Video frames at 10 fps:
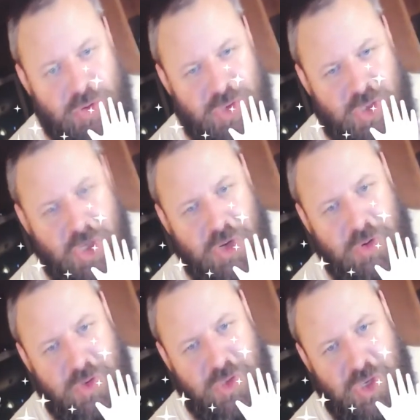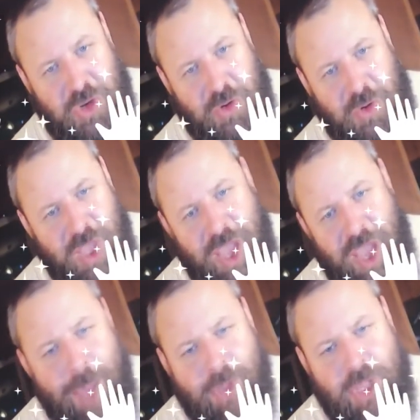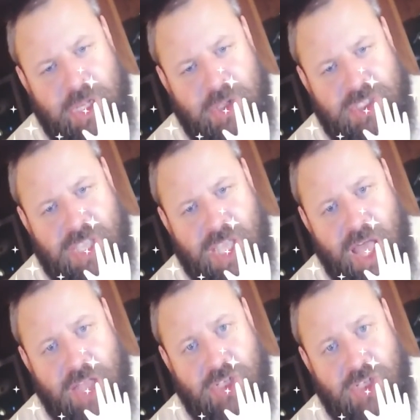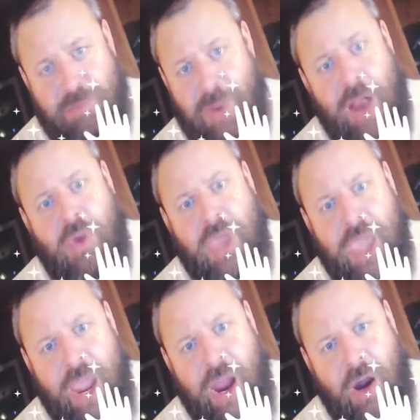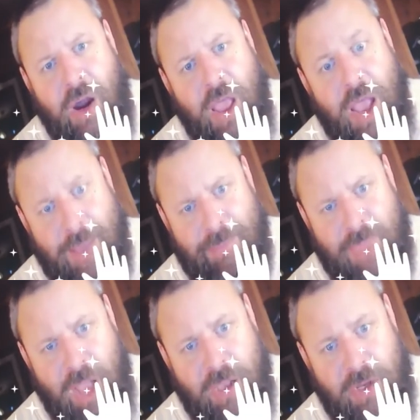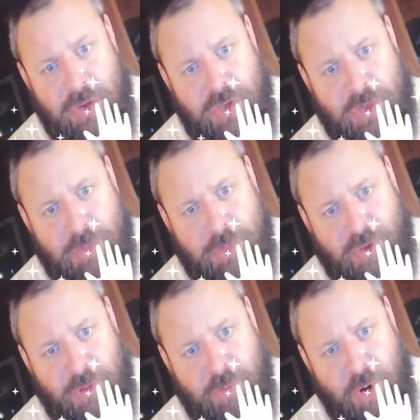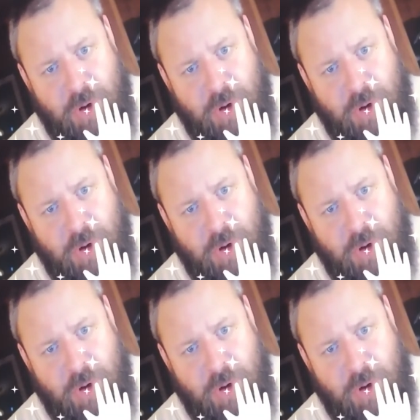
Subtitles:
How dare you? You're half gay on your weekends. Come on.